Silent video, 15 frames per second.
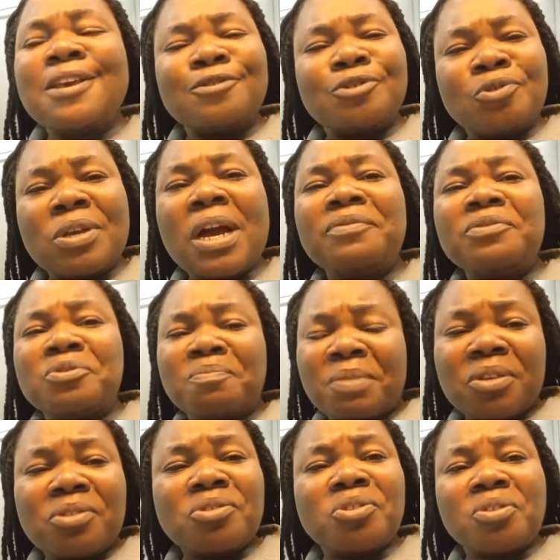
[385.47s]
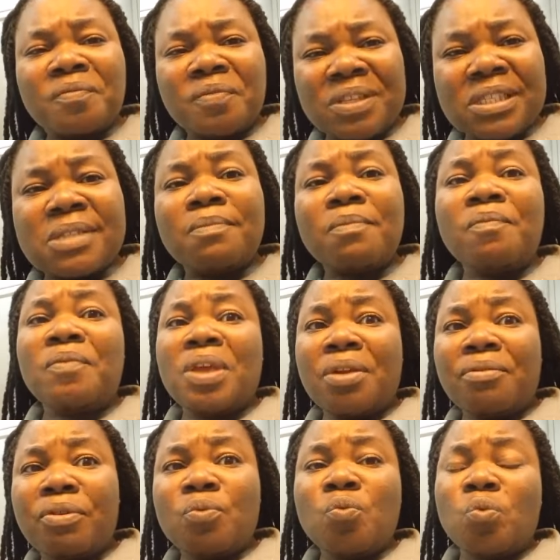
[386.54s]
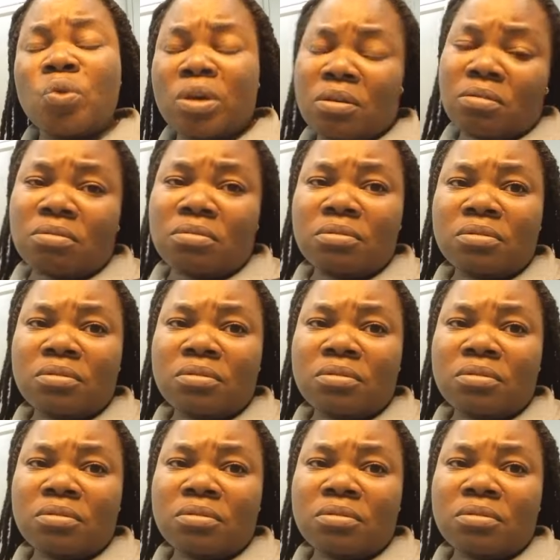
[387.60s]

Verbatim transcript: So you have to make use of it very well.